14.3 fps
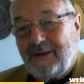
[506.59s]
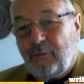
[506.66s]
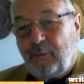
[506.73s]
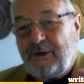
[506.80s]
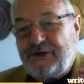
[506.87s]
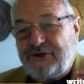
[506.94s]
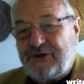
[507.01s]

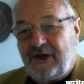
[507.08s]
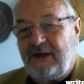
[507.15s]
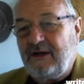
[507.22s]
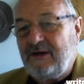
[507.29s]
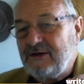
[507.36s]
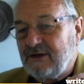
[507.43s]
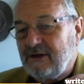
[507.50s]
when
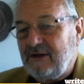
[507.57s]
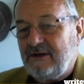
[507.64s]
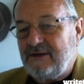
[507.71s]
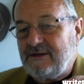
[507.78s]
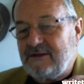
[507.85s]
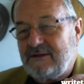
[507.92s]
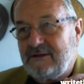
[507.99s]
change
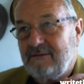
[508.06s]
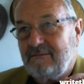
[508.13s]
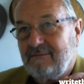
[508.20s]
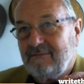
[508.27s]
is